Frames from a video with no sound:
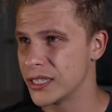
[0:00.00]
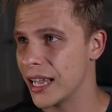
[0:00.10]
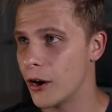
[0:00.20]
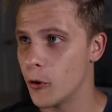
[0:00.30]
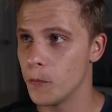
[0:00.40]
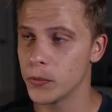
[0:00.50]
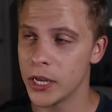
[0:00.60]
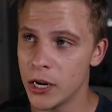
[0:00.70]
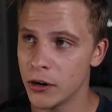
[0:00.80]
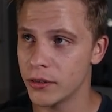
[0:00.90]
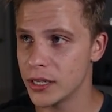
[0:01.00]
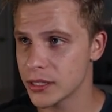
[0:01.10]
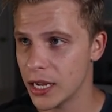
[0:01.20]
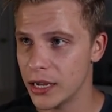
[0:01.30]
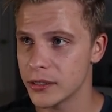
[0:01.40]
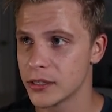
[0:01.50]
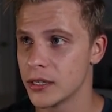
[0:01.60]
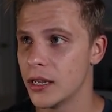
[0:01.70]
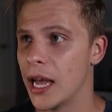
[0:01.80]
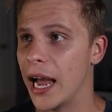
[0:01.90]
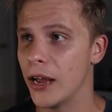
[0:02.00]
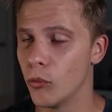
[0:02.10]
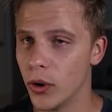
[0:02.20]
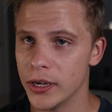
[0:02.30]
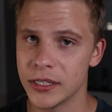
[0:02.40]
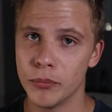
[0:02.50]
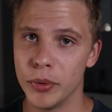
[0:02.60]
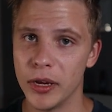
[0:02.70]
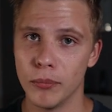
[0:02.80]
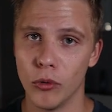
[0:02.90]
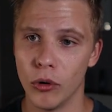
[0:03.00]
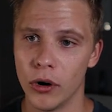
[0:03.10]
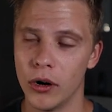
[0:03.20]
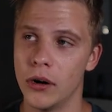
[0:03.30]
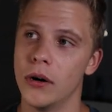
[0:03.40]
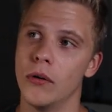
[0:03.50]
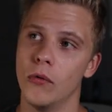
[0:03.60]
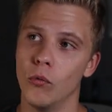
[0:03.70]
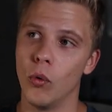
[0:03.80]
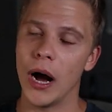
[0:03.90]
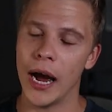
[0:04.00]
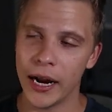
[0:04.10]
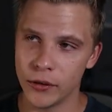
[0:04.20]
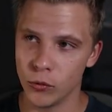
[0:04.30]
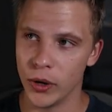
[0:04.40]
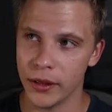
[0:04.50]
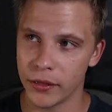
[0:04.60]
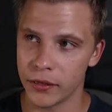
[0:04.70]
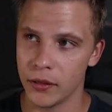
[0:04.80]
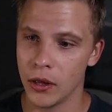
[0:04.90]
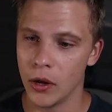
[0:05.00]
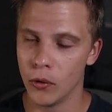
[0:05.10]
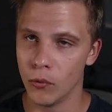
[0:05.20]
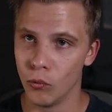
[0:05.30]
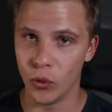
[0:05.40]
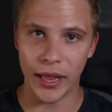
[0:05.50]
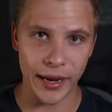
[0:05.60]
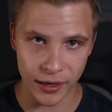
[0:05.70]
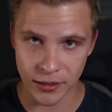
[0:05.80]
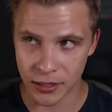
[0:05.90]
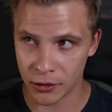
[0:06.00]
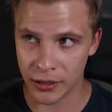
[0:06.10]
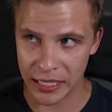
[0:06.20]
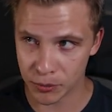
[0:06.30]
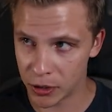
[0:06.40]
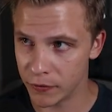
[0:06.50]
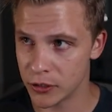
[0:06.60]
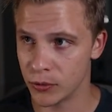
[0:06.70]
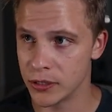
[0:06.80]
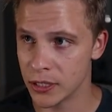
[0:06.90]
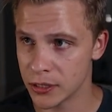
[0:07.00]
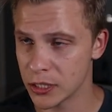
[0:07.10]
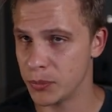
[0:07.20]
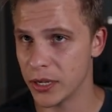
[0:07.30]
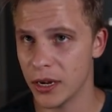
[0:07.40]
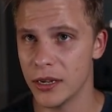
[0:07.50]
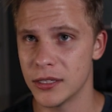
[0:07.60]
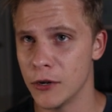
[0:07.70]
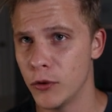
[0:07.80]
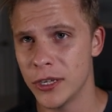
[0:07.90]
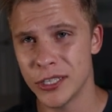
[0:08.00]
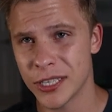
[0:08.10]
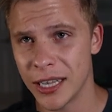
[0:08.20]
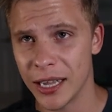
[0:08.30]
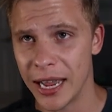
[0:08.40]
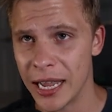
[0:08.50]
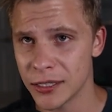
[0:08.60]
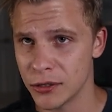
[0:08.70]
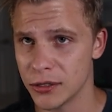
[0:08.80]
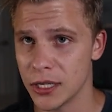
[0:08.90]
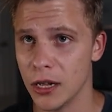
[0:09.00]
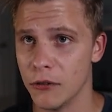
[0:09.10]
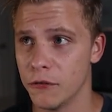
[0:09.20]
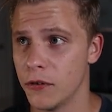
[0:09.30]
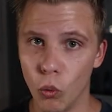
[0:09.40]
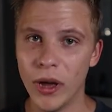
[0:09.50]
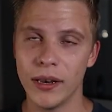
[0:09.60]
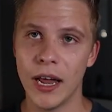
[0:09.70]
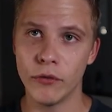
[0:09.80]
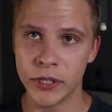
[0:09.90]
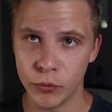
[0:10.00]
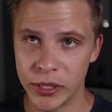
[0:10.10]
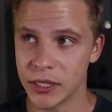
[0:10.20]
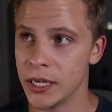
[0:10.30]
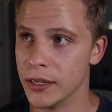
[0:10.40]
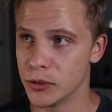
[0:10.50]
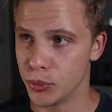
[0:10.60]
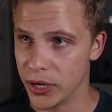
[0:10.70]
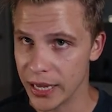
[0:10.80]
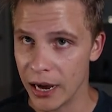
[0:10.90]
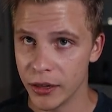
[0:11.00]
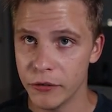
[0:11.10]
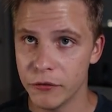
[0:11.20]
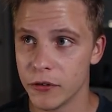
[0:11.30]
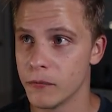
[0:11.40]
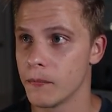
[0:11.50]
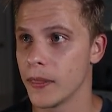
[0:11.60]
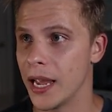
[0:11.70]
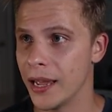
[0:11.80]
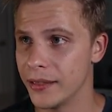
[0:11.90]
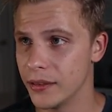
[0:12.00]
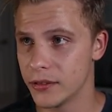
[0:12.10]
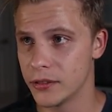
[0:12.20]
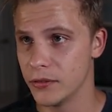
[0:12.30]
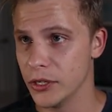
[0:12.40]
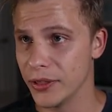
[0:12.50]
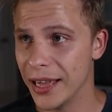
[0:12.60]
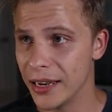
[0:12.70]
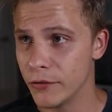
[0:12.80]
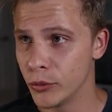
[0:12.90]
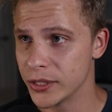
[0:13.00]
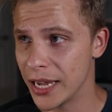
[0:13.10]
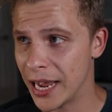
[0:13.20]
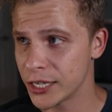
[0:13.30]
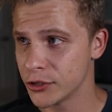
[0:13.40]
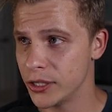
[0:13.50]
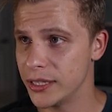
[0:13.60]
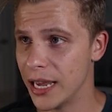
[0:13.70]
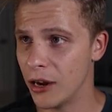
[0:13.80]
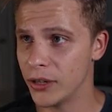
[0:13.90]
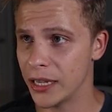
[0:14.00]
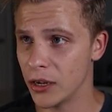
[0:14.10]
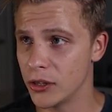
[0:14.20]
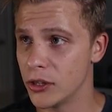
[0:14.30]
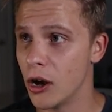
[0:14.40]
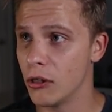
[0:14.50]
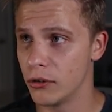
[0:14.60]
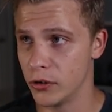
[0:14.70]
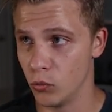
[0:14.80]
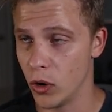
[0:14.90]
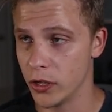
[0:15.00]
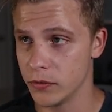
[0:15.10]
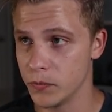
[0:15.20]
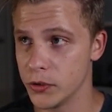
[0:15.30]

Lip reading: Now, here in this case, I was a bit more wide with what I considered as previous resistance, because if we just kind of ask ourselves, what level did we see this break out of? And that level was actually down at $1.01.